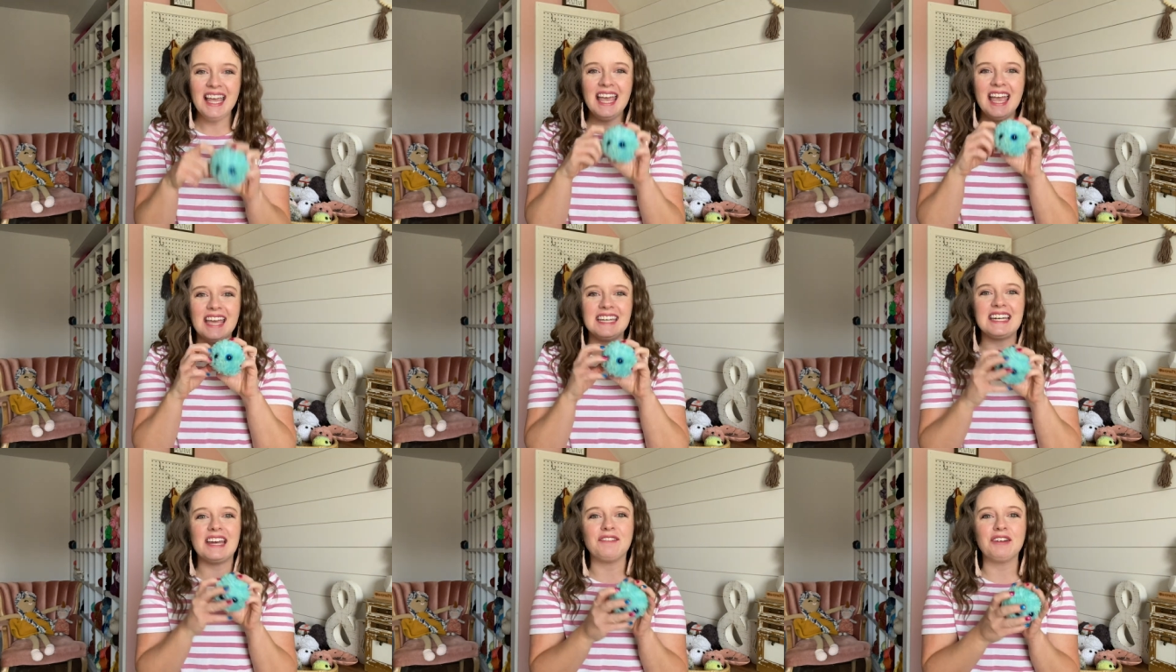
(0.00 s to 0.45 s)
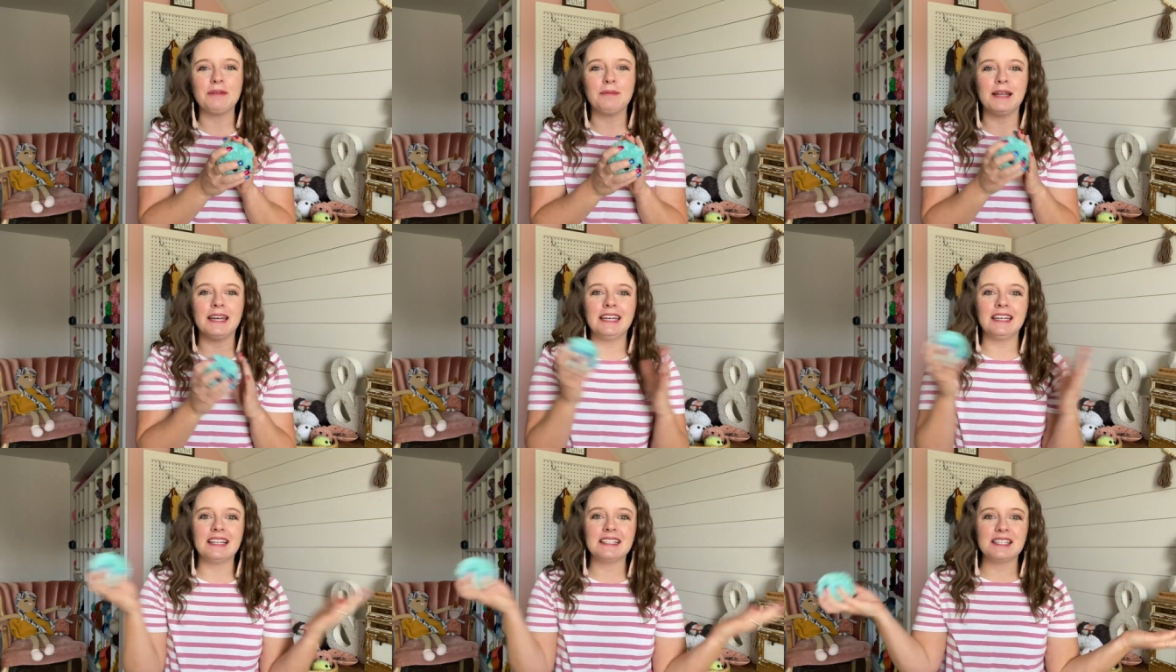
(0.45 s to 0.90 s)
and
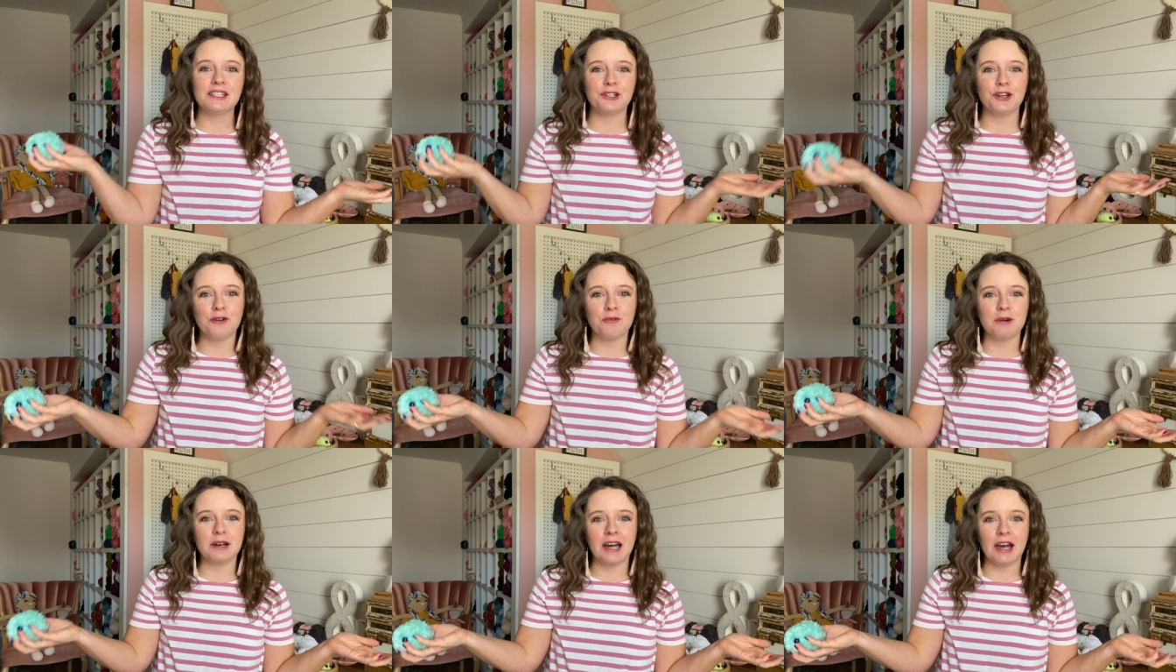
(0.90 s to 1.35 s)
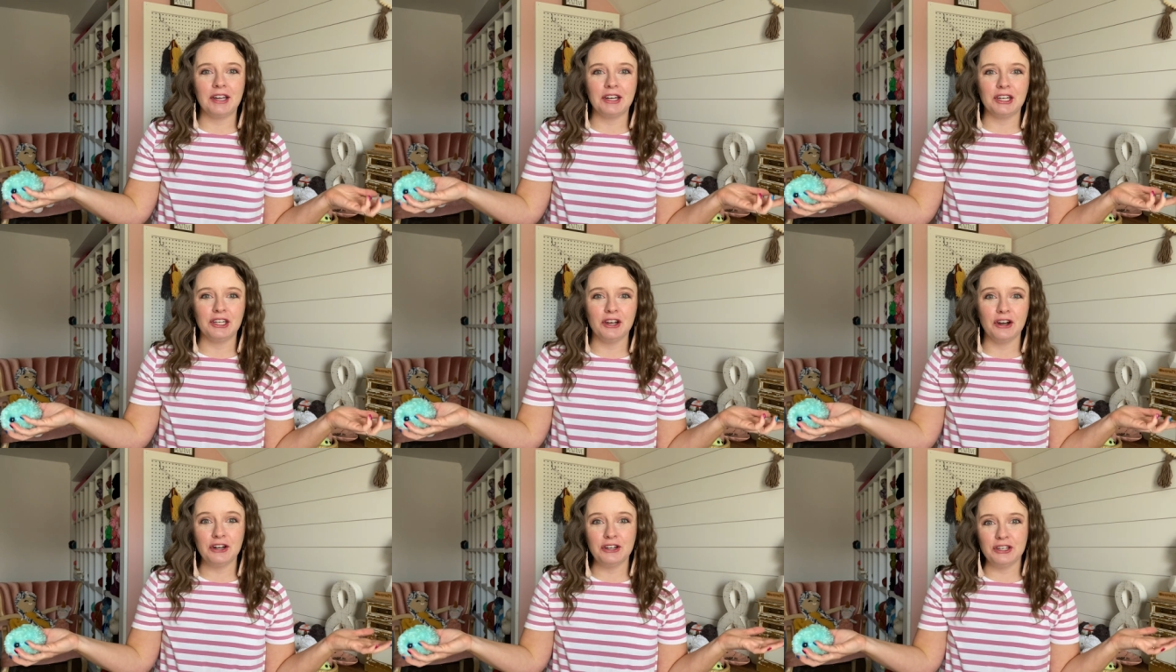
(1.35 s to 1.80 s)
everybody doesn't know what kind of
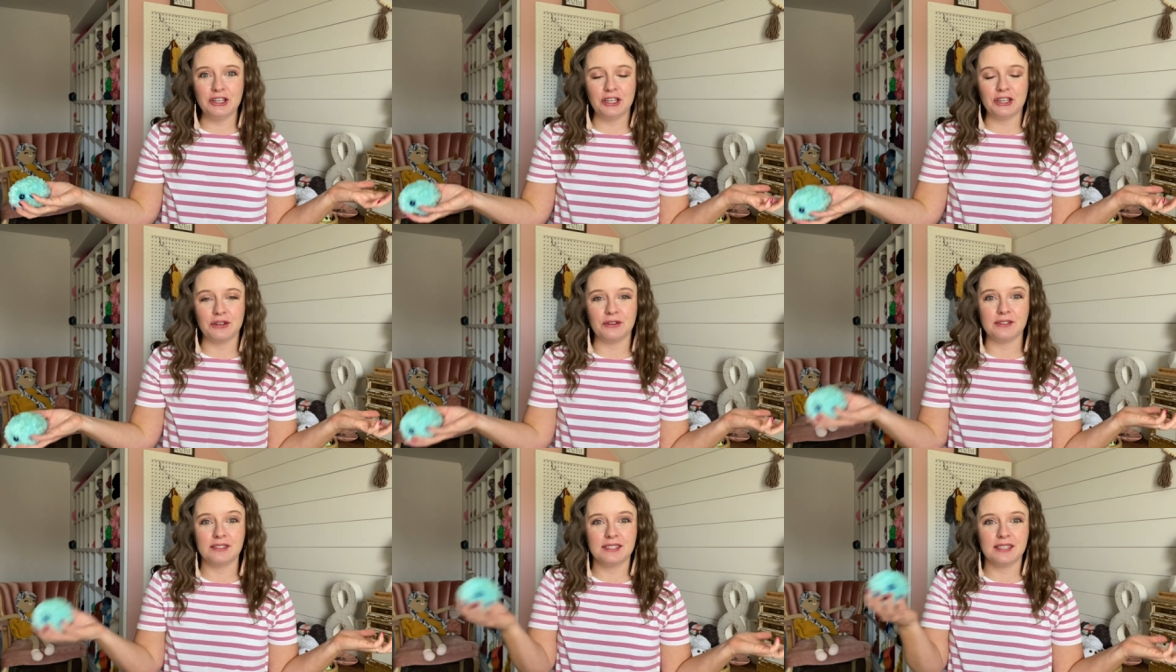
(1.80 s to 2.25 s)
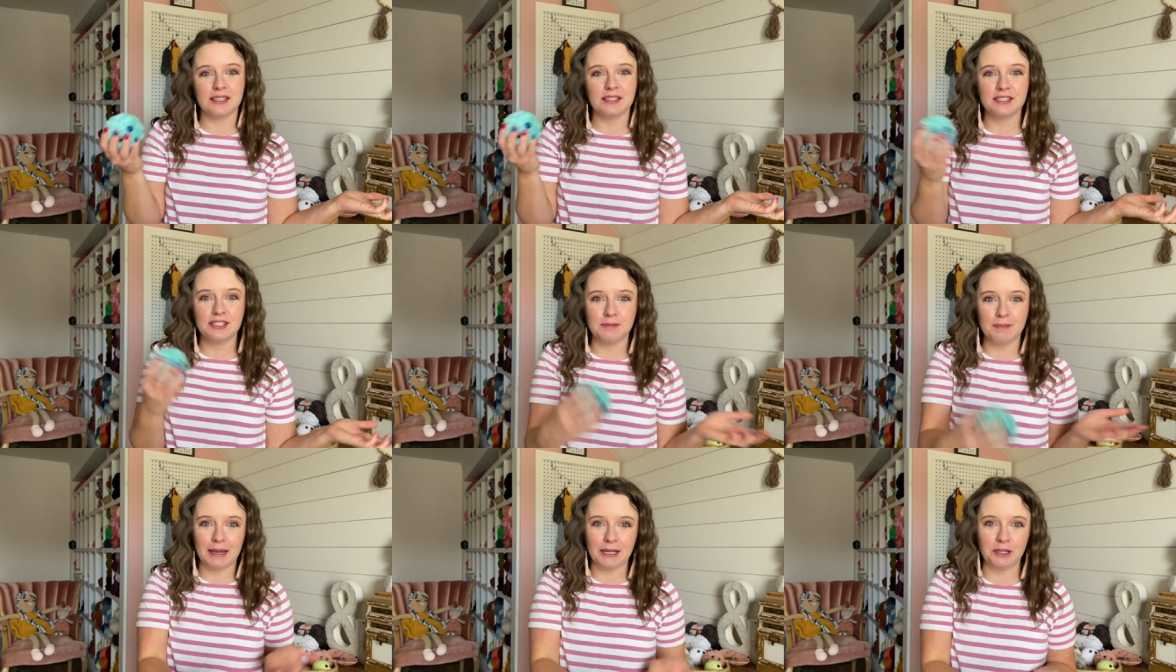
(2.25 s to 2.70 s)
yarn to use
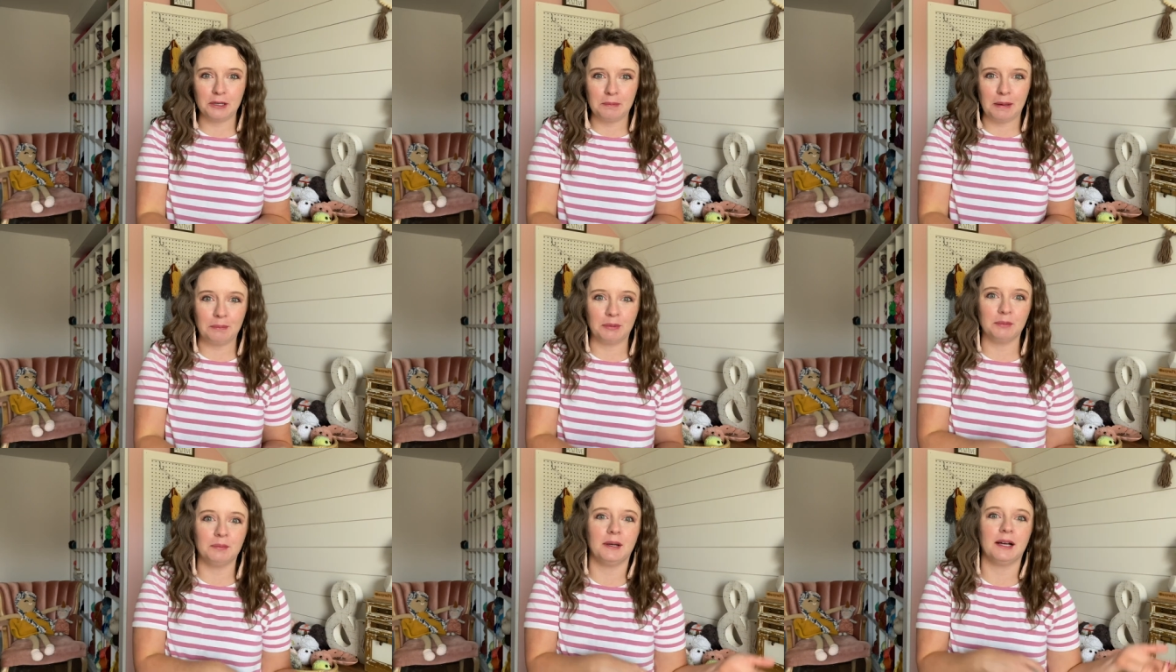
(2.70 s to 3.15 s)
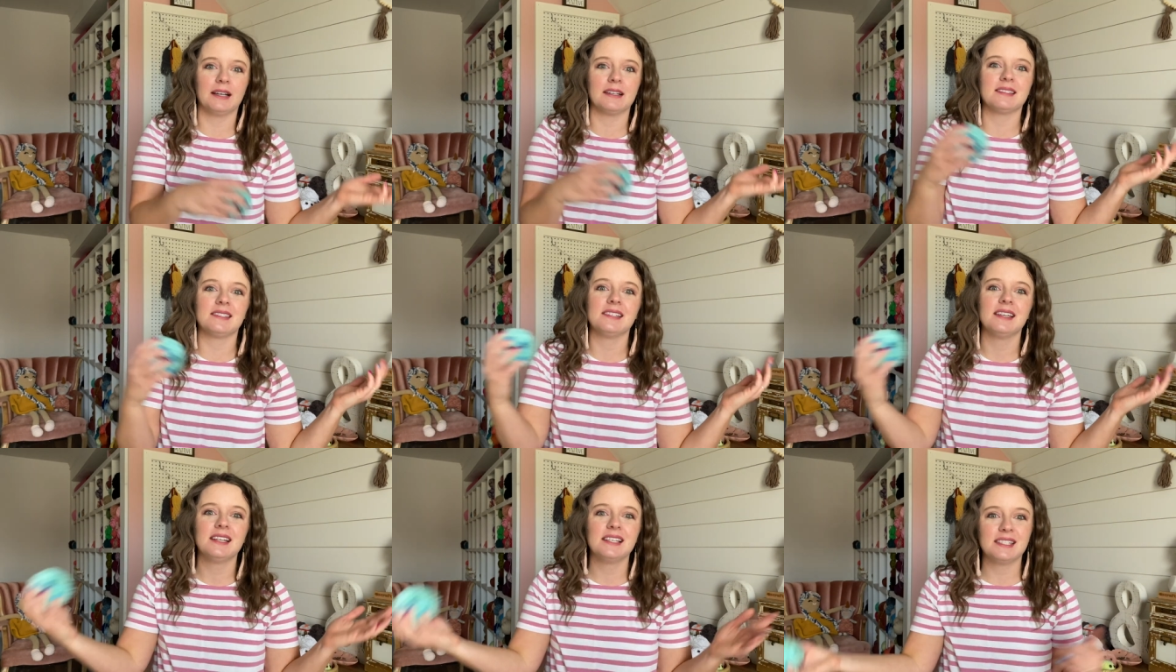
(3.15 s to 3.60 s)
to make their bubble
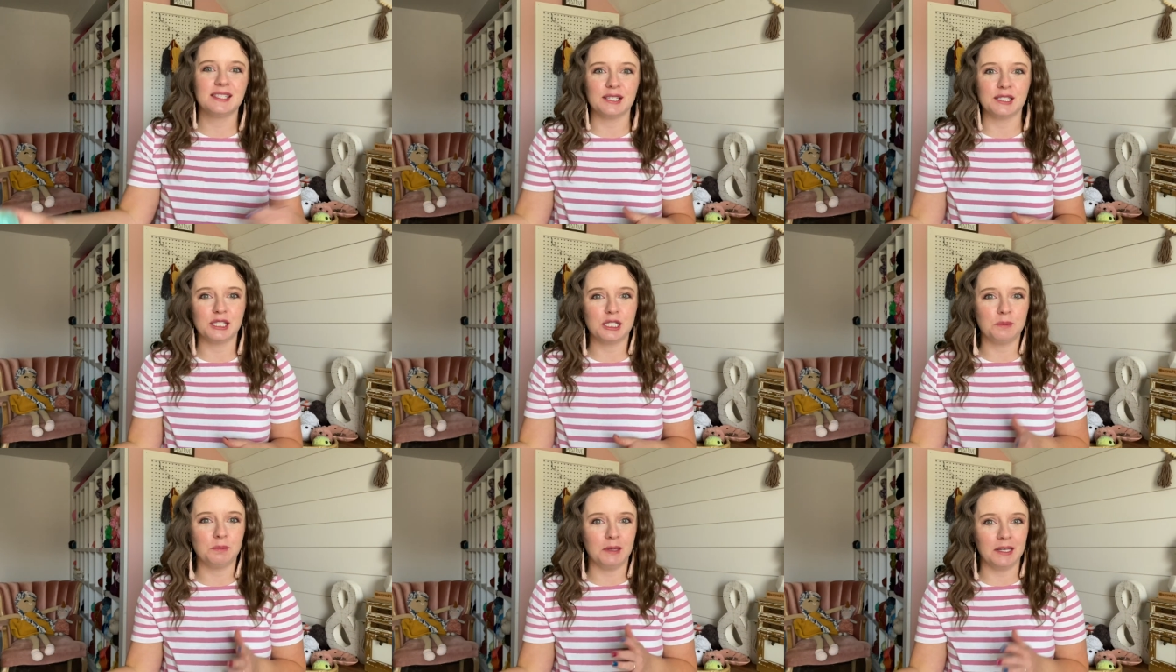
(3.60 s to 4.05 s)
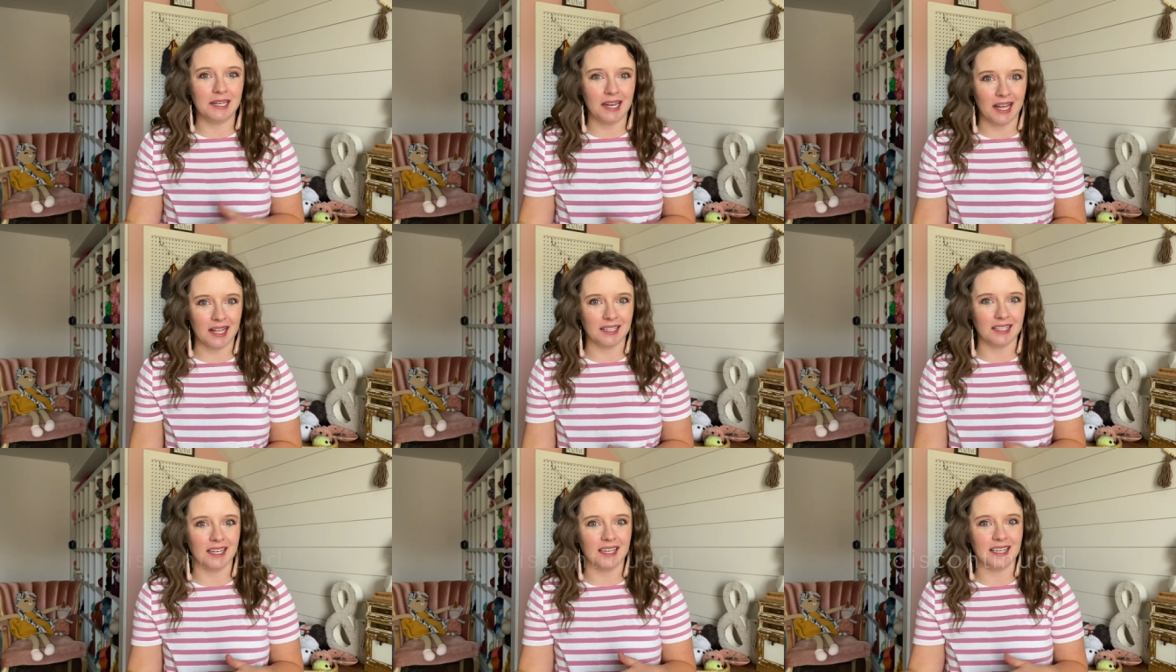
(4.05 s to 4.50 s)
bugs since
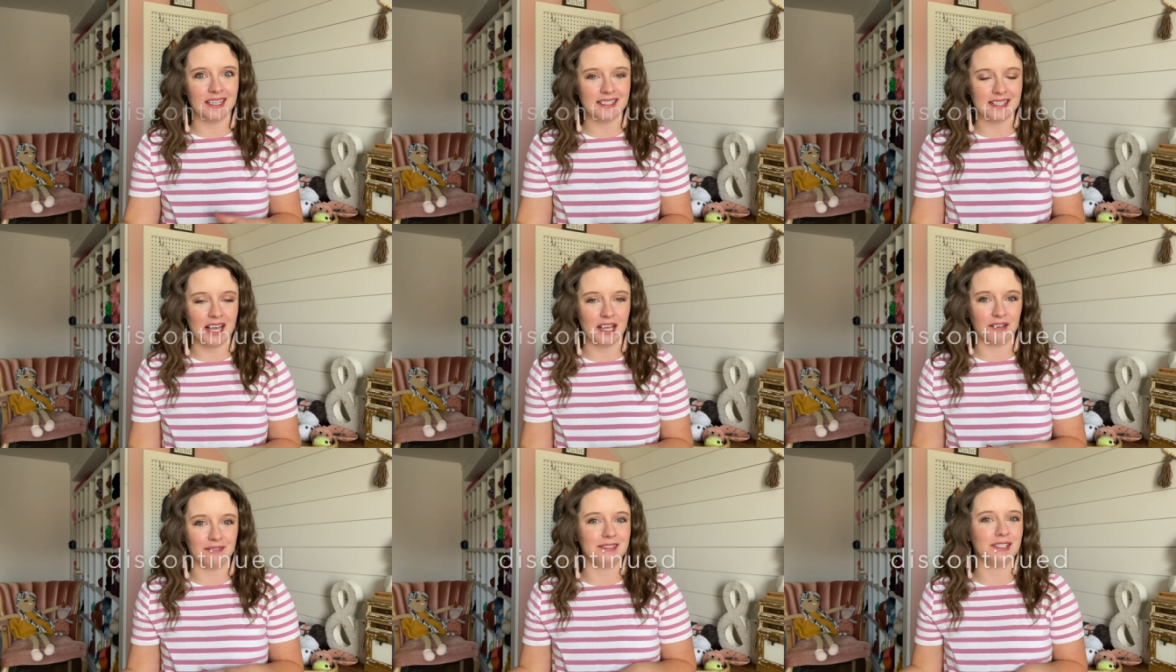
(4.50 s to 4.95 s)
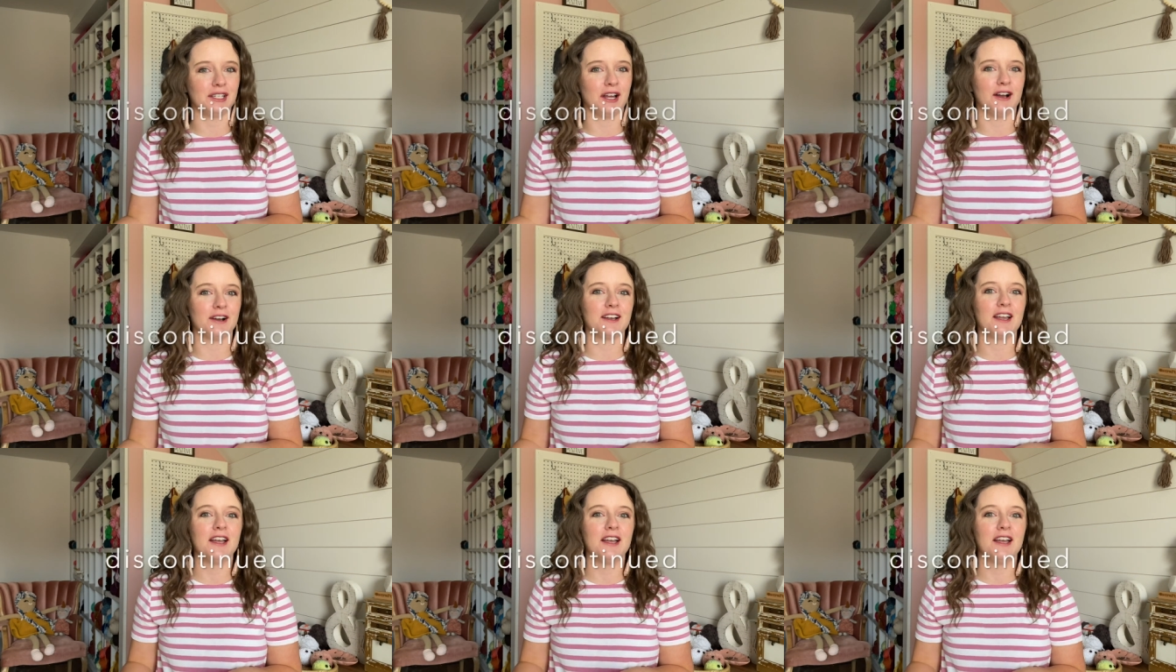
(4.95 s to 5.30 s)
Spinella is out of stock.